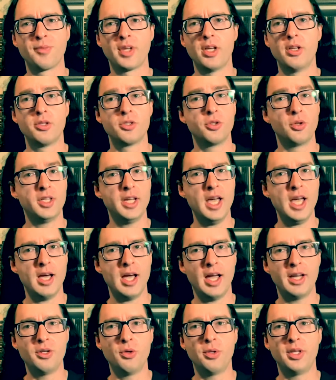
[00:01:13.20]
So yeah,
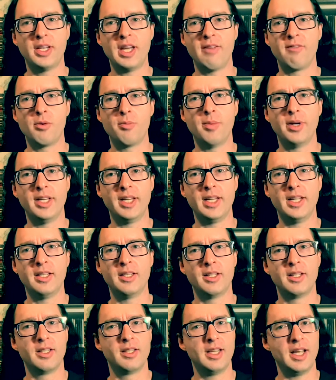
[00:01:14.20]
I know that everybody
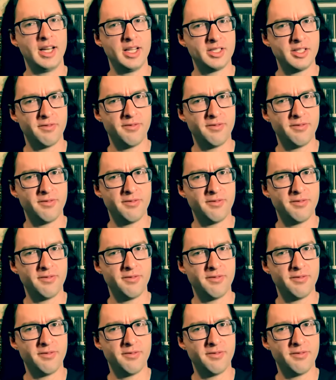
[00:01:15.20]
that is